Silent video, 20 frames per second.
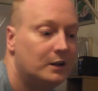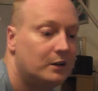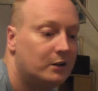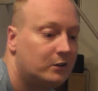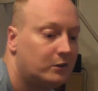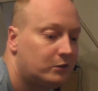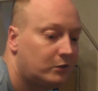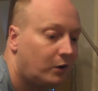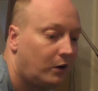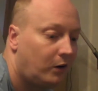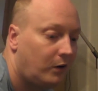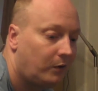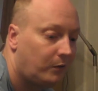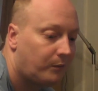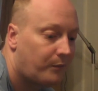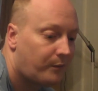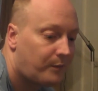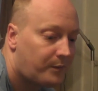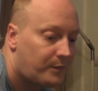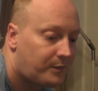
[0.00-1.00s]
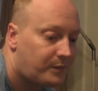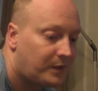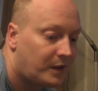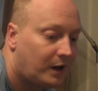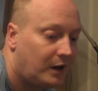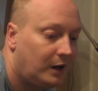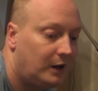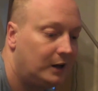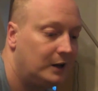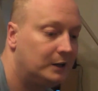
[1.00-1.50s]
So
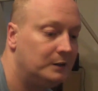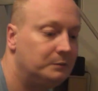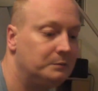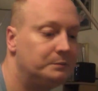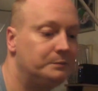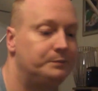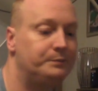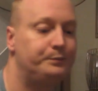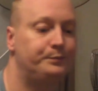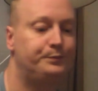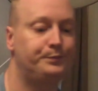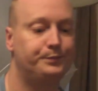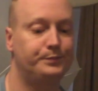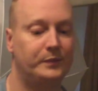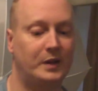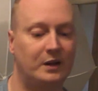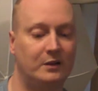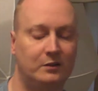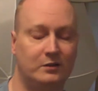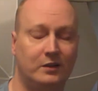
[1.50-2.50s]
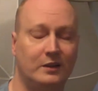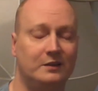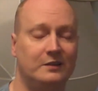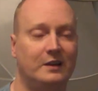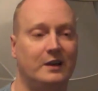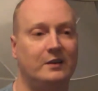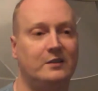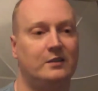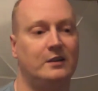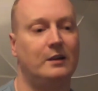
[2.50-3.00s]
it was
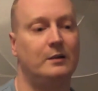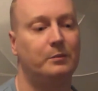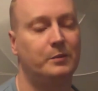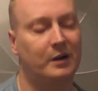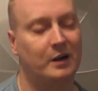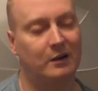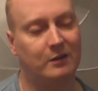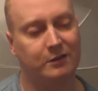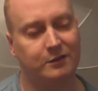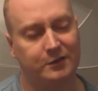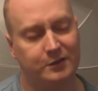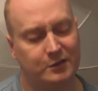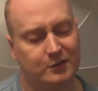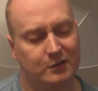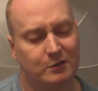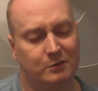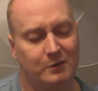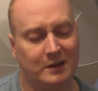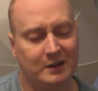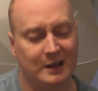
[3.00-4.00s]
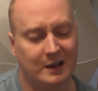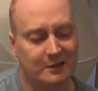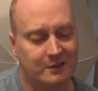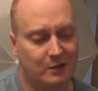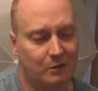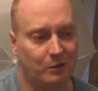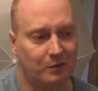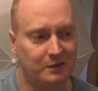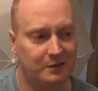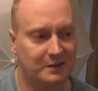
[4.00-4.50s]
fantastic, but I soon realised I
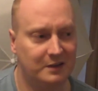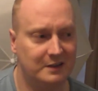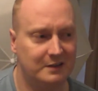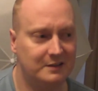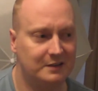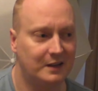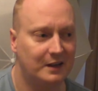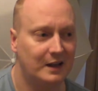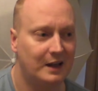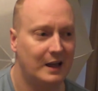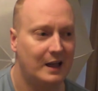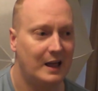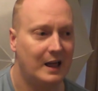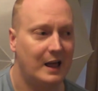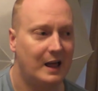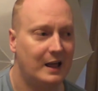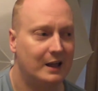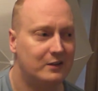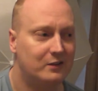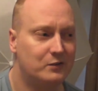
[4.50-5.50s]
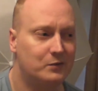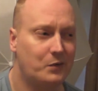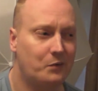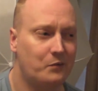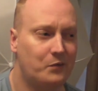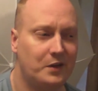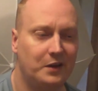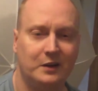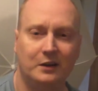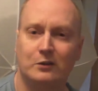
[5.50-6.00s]
wanted
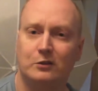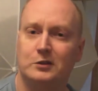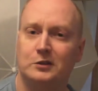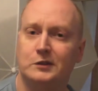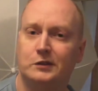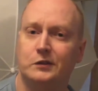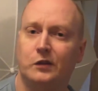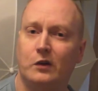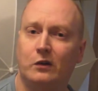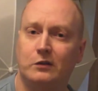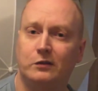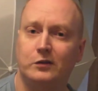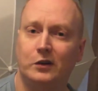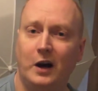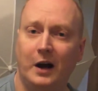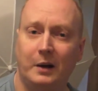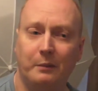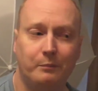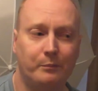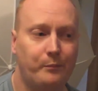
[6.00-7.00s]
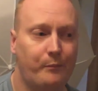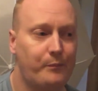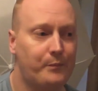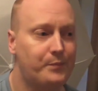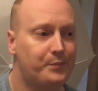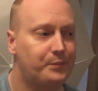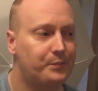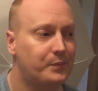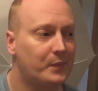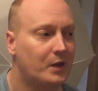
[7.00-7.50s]
something that was full frame.
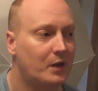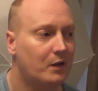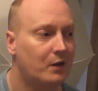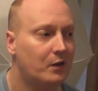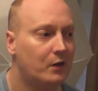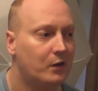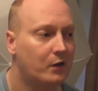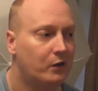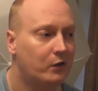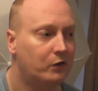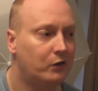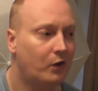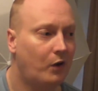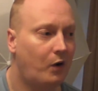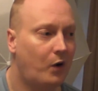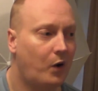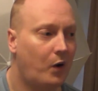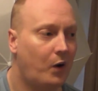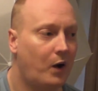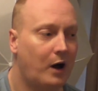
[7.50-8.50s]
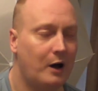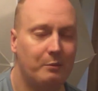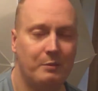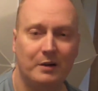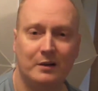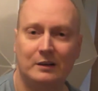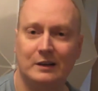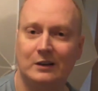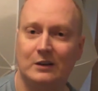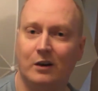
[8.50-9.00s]
So I
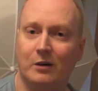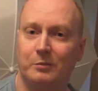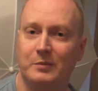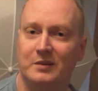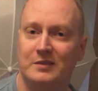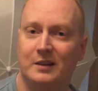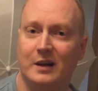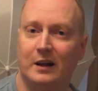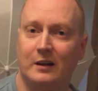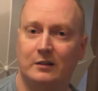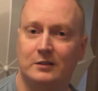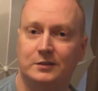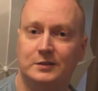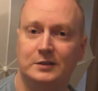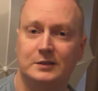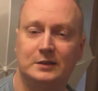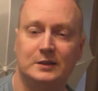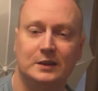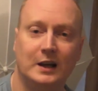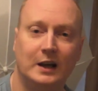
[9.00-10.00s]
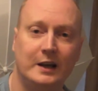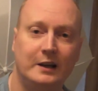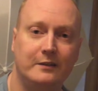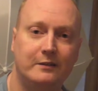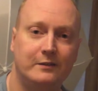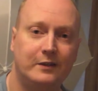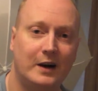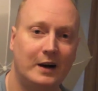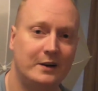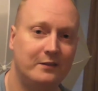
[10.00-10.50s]
basically got myself a
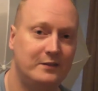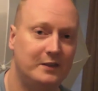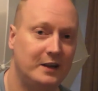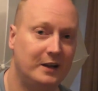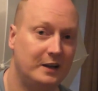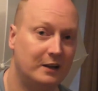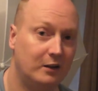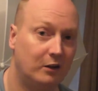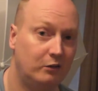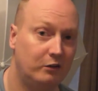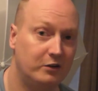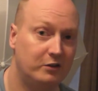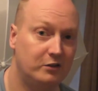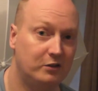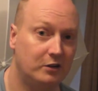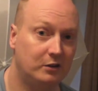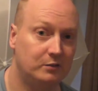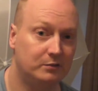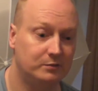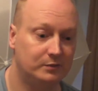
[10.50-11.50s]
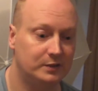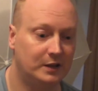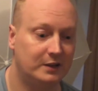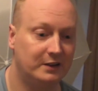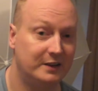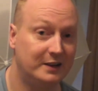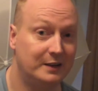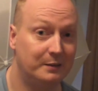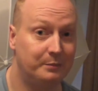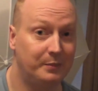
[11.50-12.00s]
5D original. Now
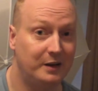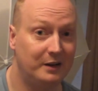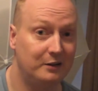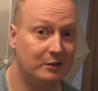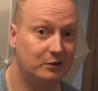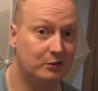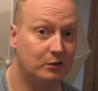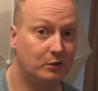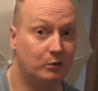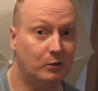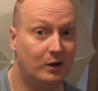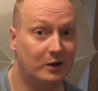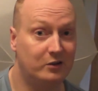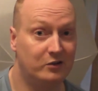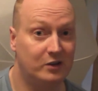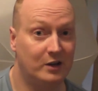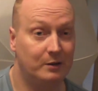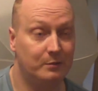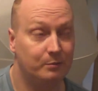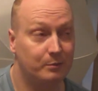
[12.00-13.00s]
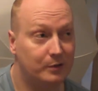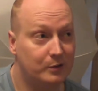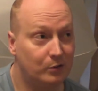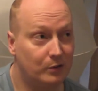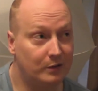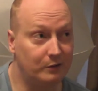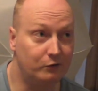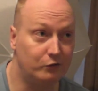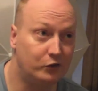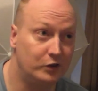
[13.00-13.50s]
you can pick those up quite cheap,
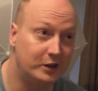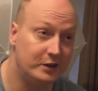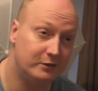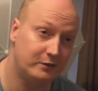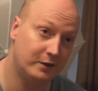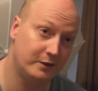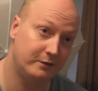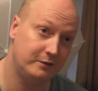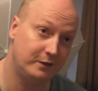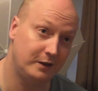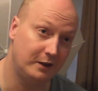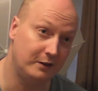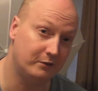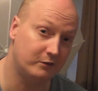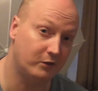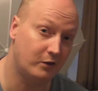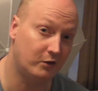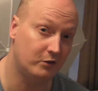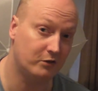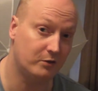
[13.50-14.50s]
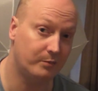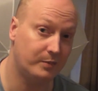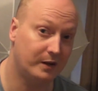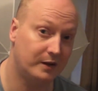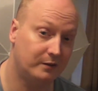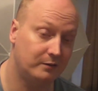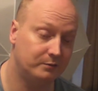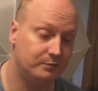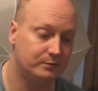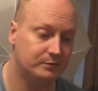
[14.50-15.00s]
between £350 and £400.
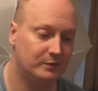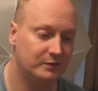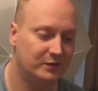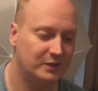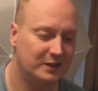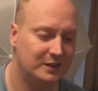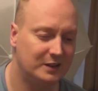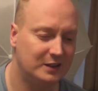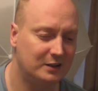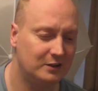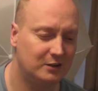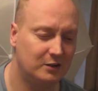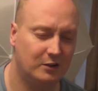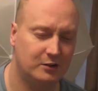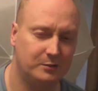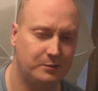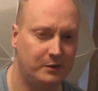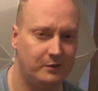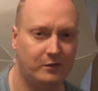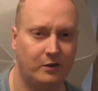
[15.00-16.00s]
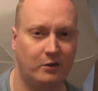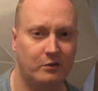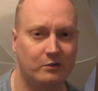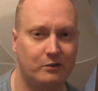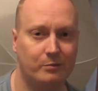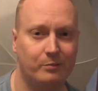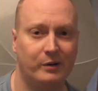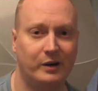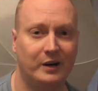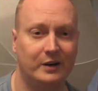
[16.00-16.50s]
I think it cost me
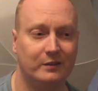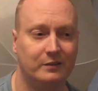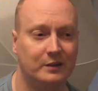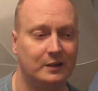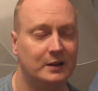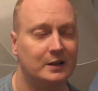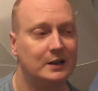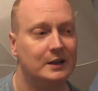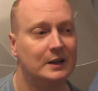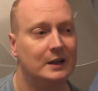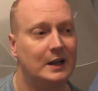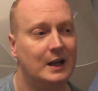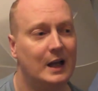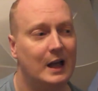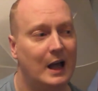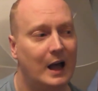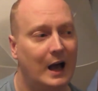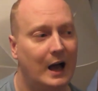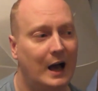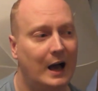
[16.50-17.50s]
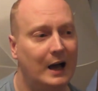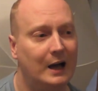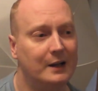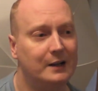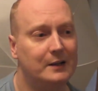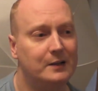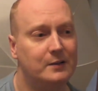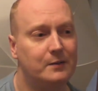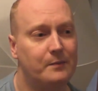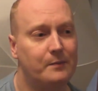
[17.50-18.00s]
£400,
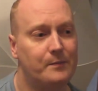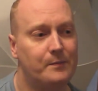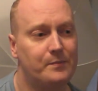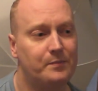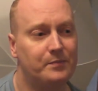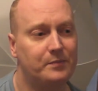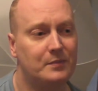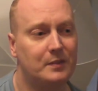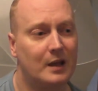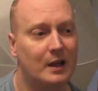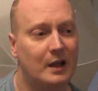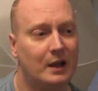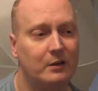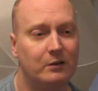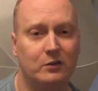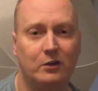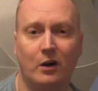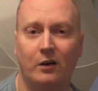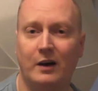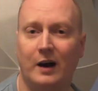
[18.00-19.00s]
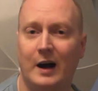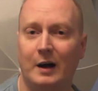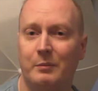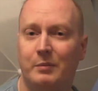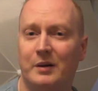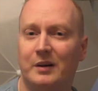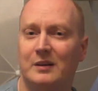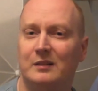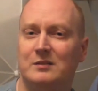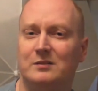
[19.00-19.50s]
and it was alright,
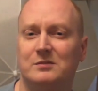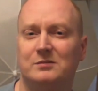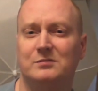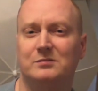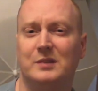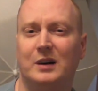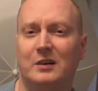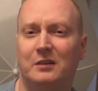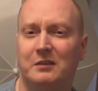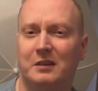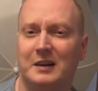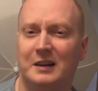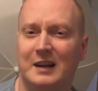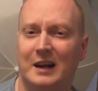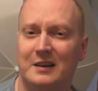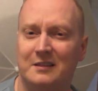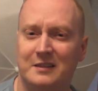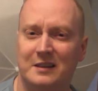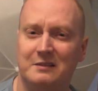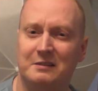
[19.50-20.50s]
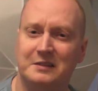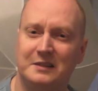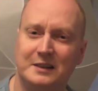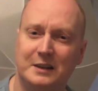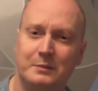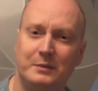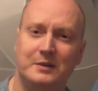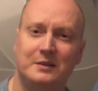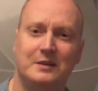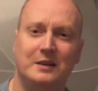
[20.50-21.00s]
but I realised it was
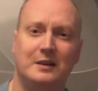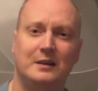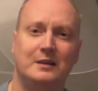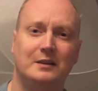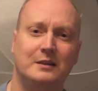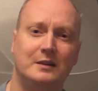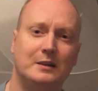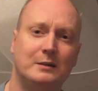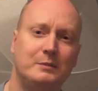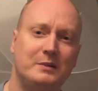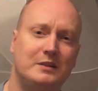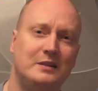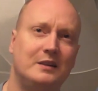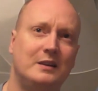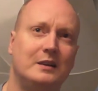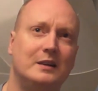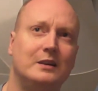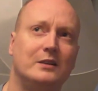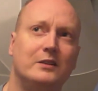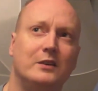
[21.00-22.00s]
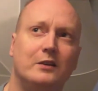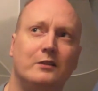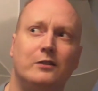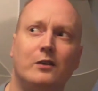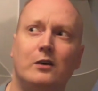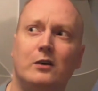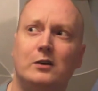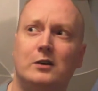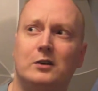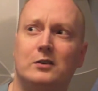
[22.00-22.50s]
limiting. The
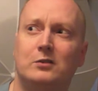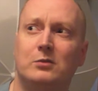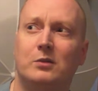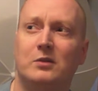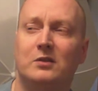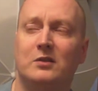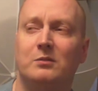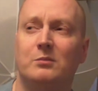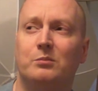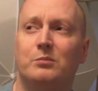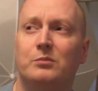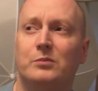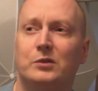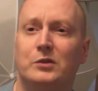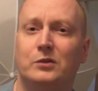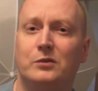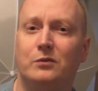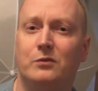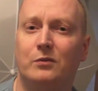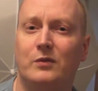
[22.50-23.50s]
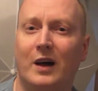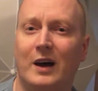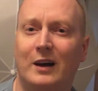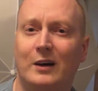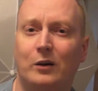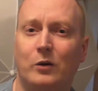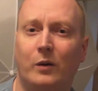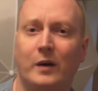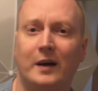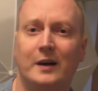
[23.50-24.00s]
focus wasn't that
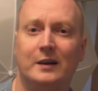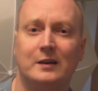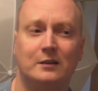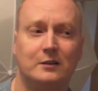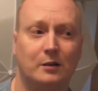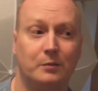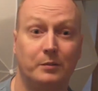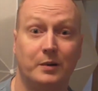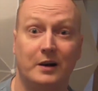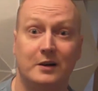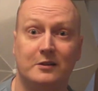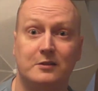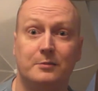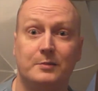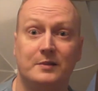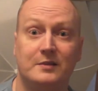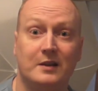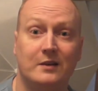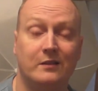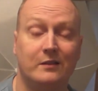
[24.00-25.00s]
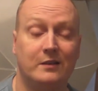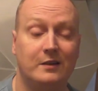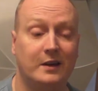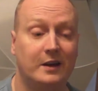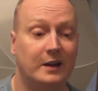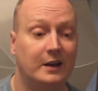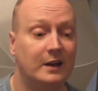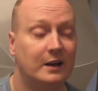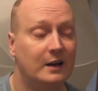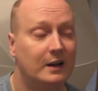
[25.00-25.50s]
quick compared to my
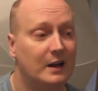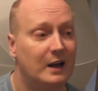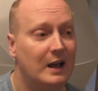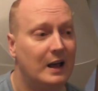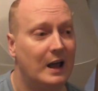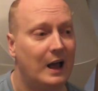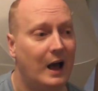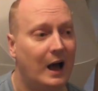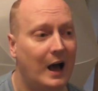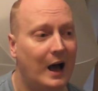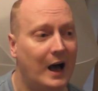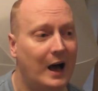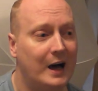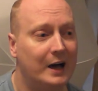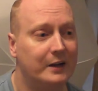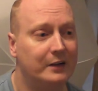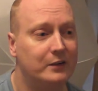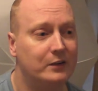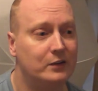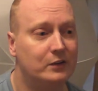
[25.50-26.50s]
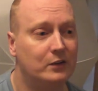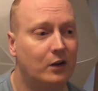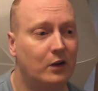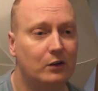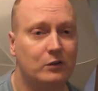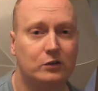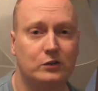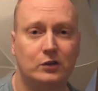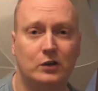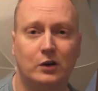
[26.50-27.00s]
7D, and
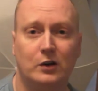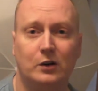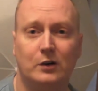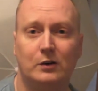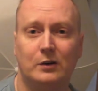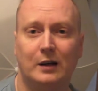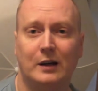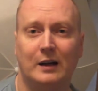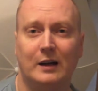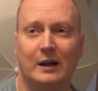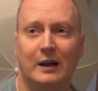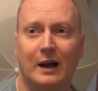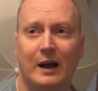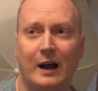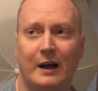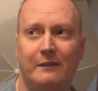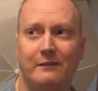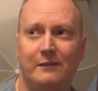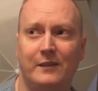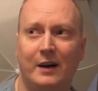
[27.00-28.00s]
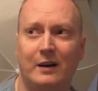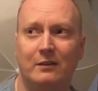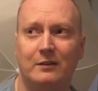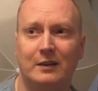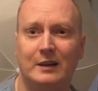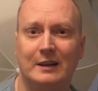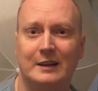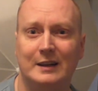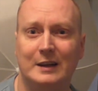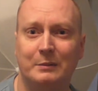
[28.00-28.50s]
also I found
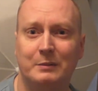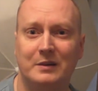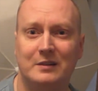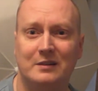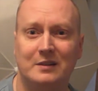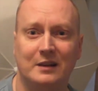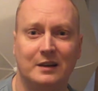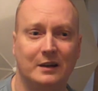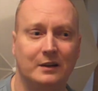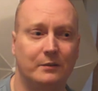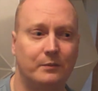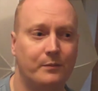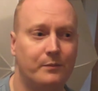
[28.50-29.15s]
it limiting